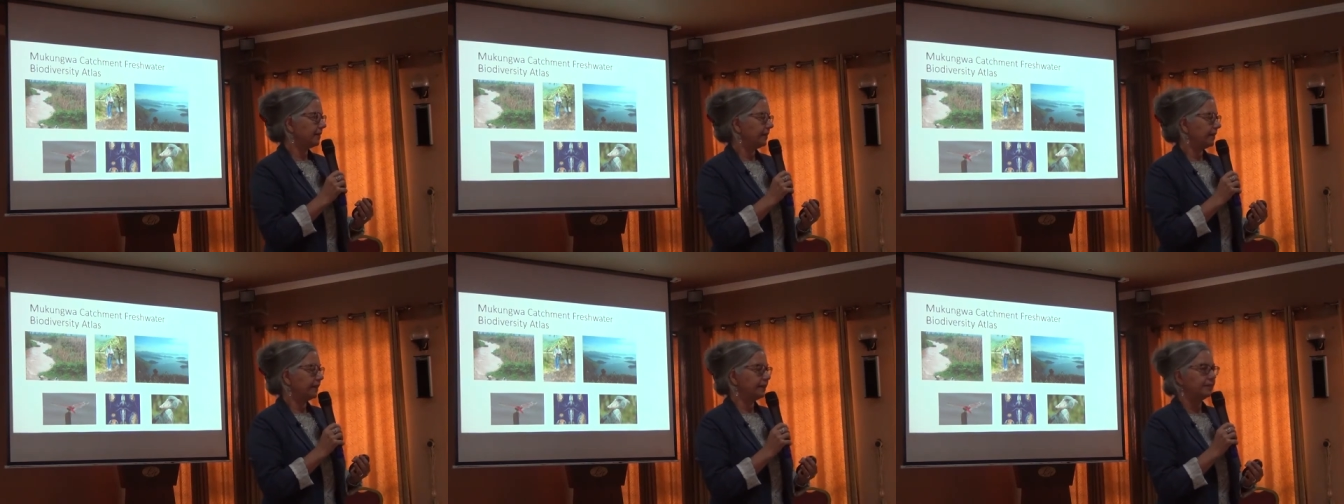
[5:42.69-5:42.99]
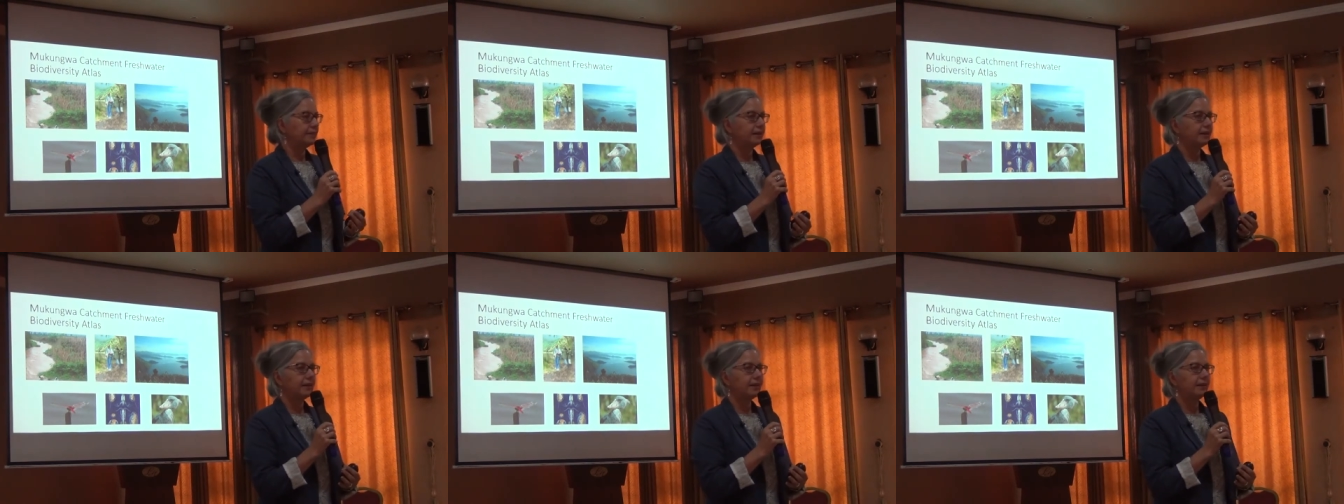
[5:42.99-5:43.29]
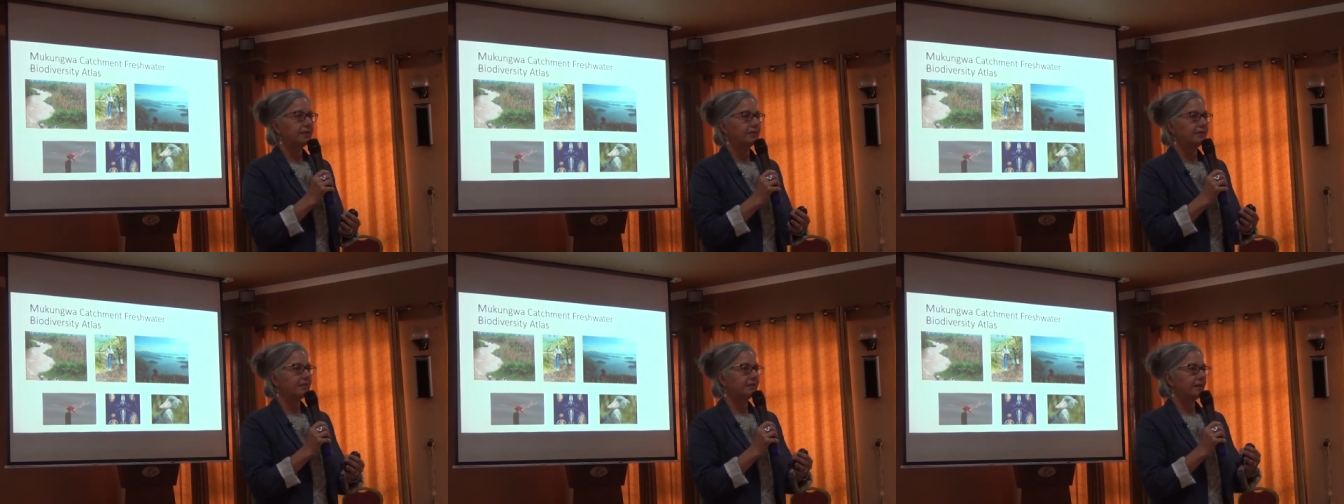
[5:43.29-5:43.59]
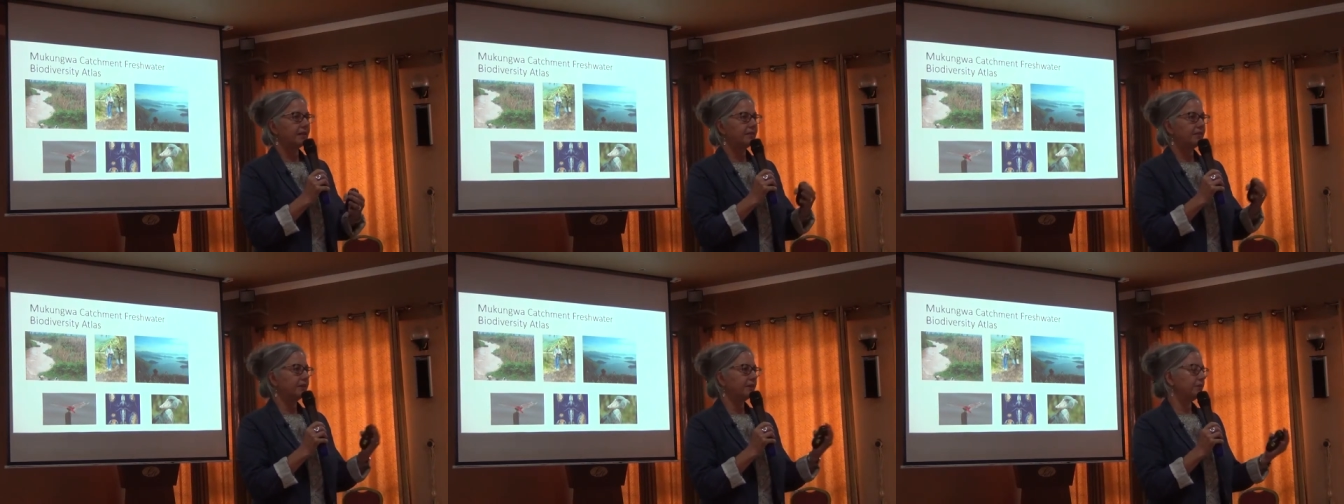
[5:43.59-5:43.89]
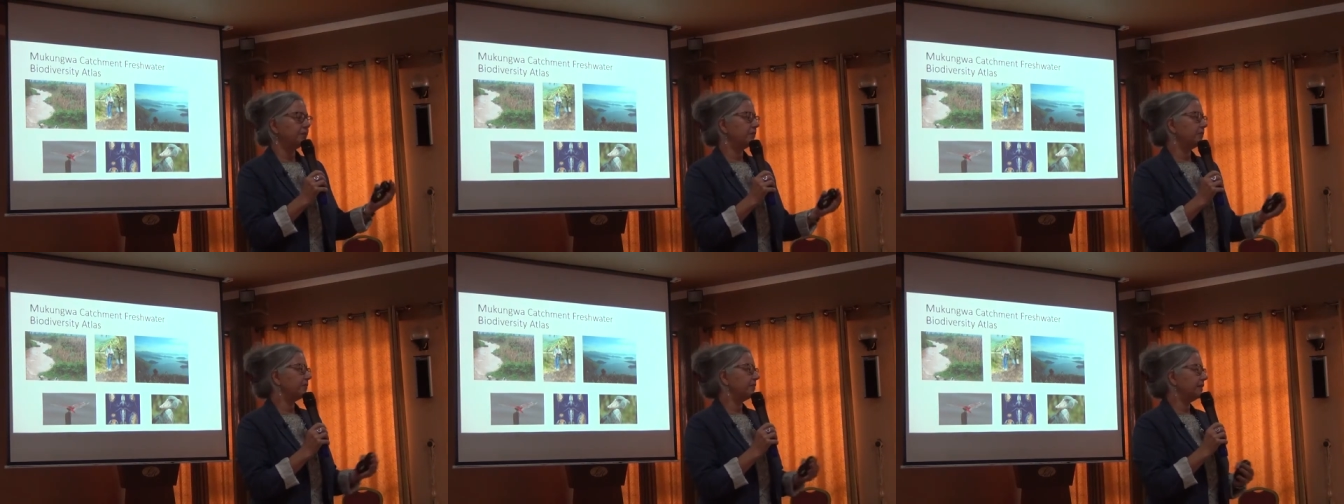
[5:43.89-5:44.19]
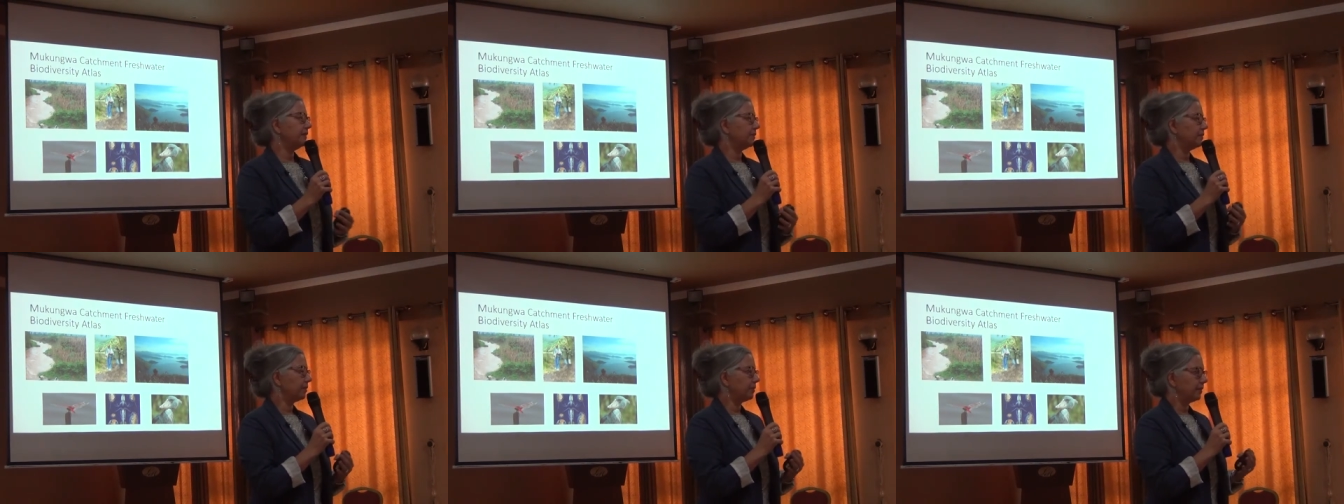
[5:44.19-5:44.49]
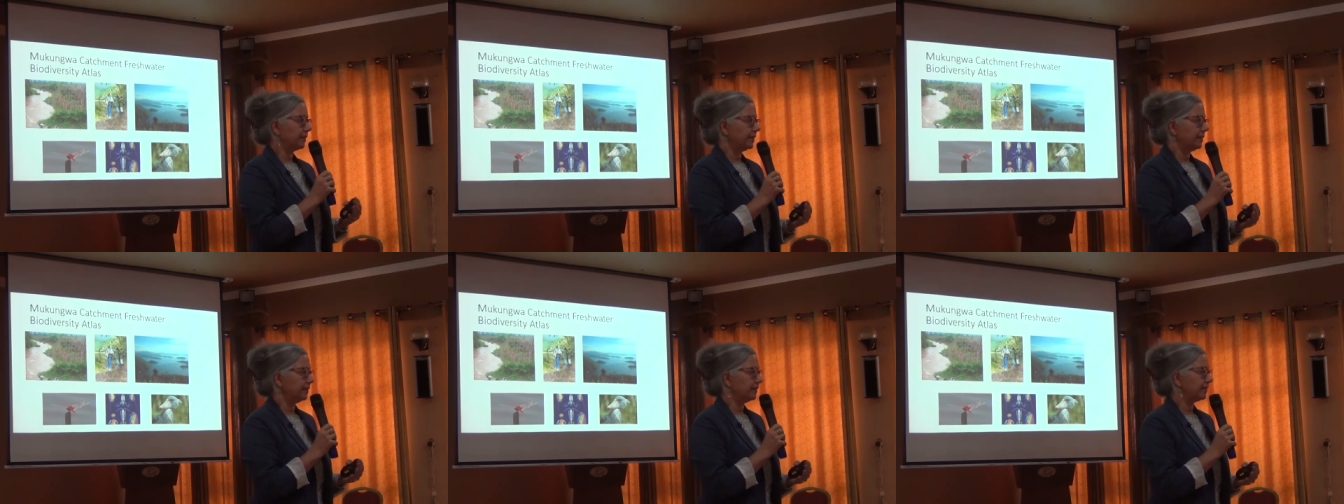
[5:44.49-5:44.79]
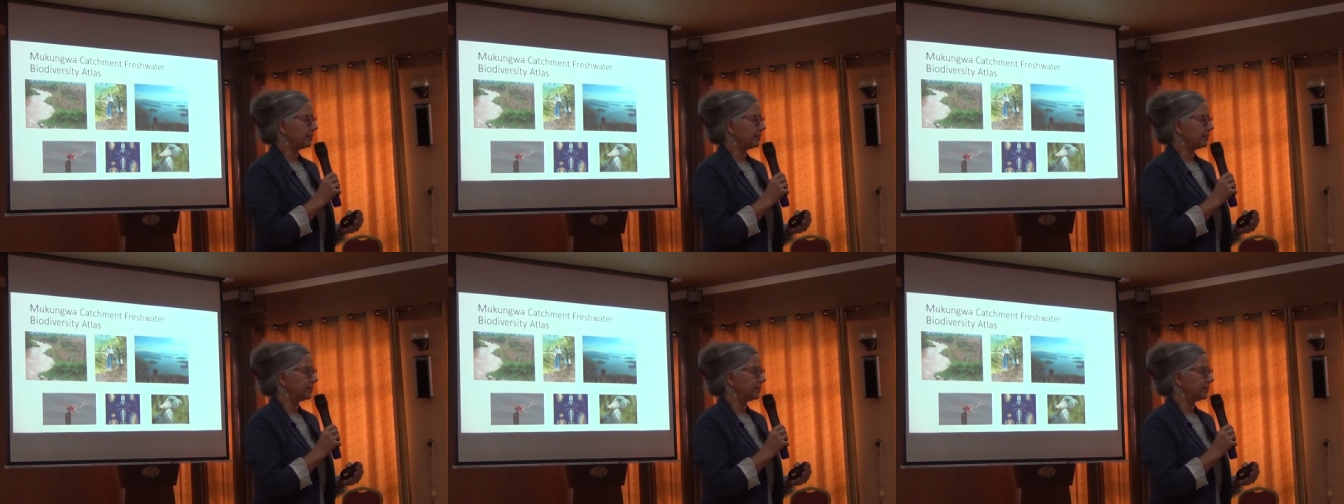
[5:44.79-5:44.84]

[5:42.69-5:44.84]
And as I think you've seen already